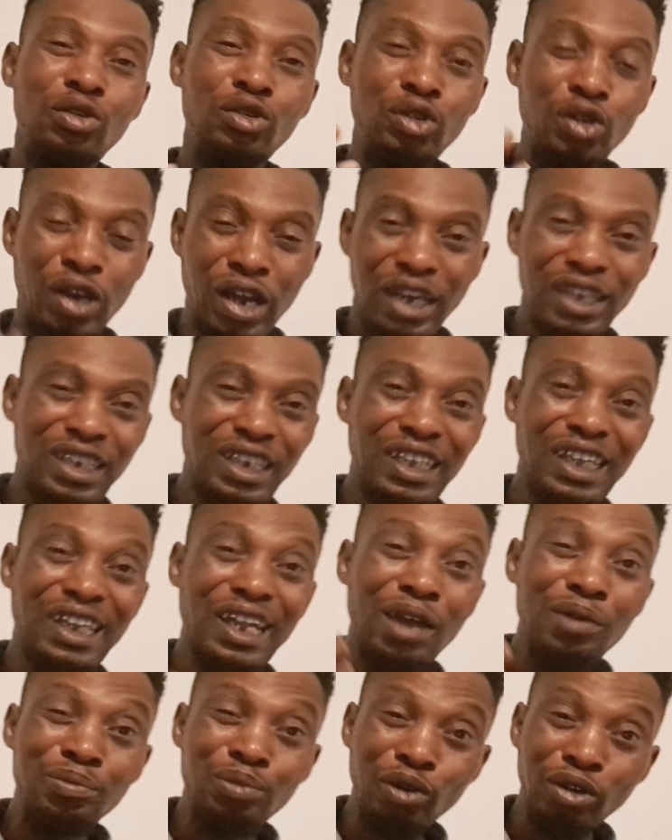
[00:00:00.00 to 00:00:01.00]
you can see that
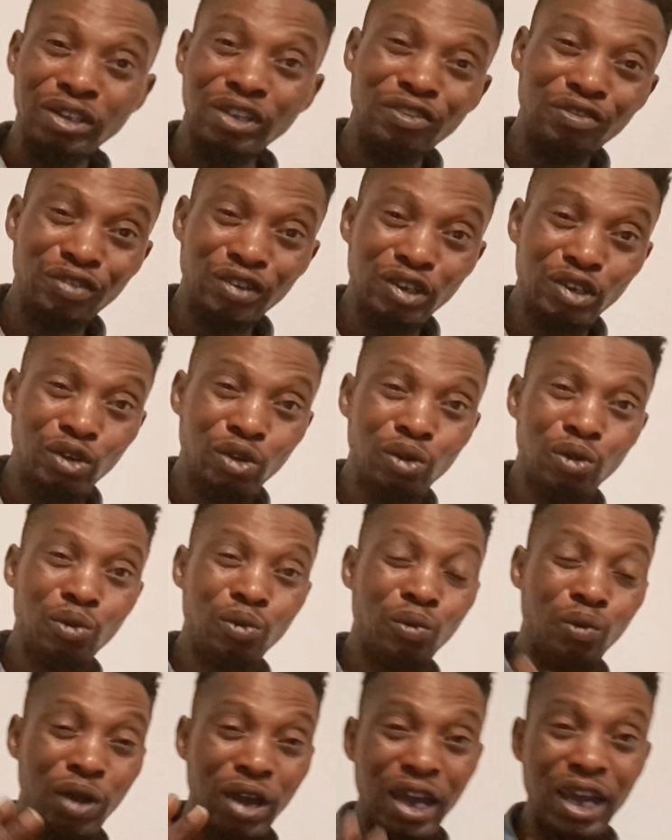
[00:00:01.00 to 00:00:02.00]
I brought the video
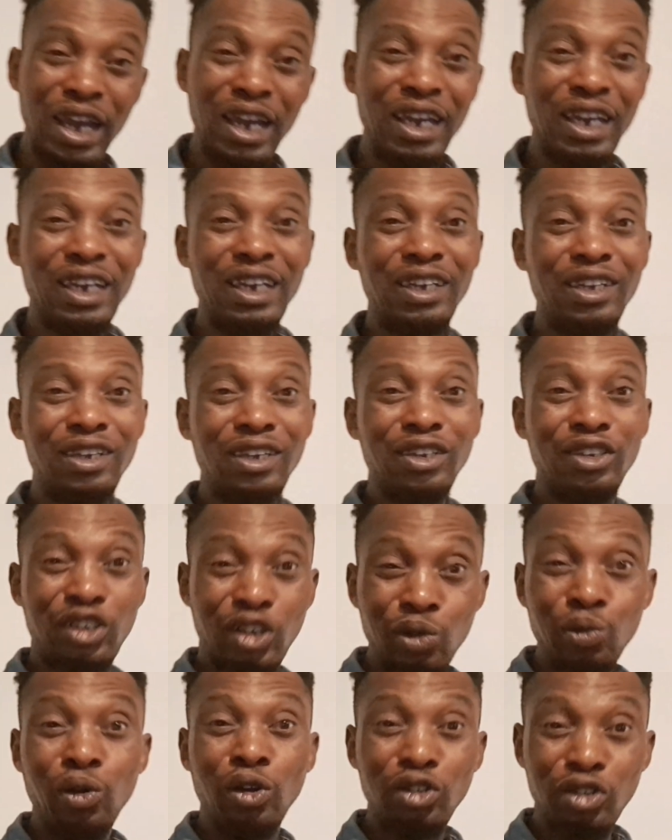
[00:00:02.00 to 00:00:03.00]
where she
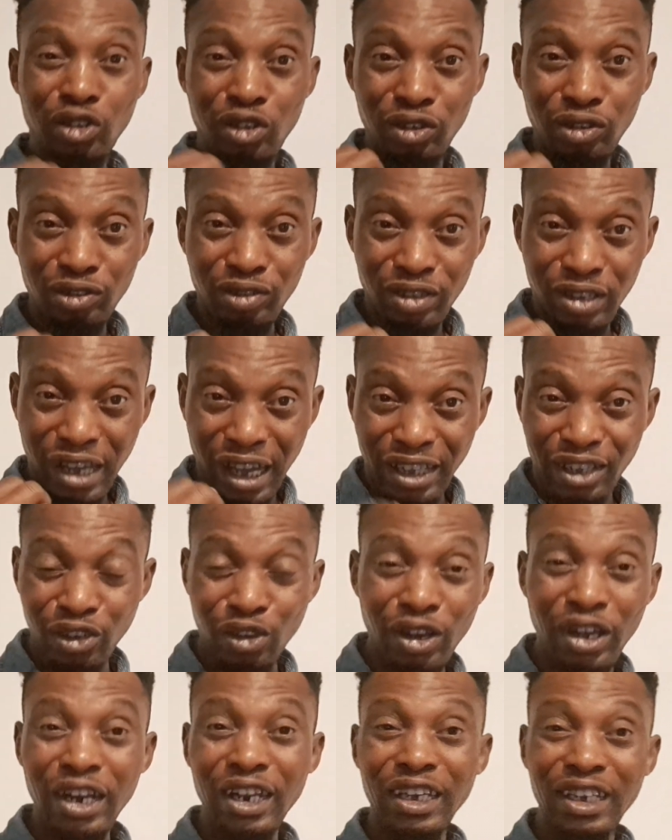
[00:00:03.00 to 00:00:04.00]
was
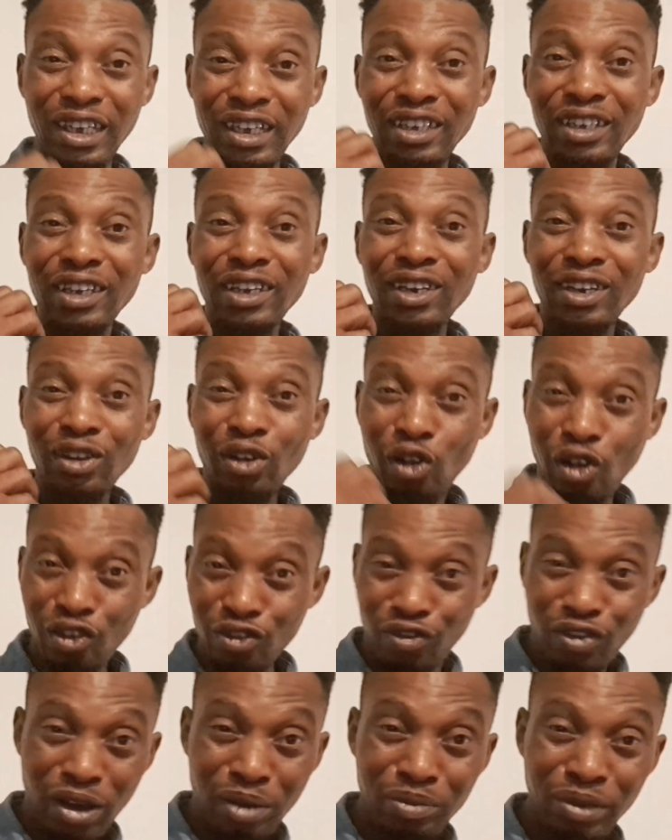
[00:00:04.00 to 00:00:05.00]
categorically
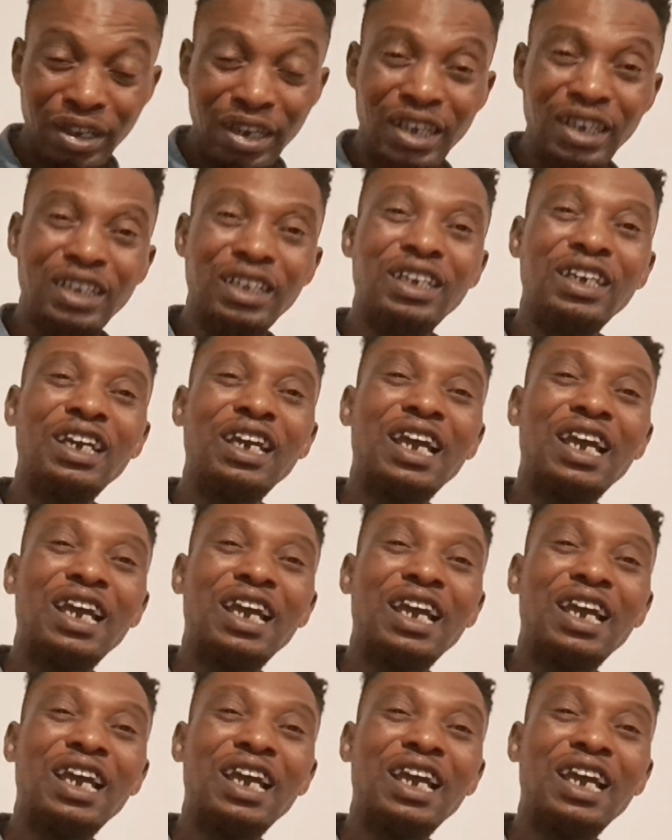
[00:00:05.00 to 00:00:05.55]
confirming it.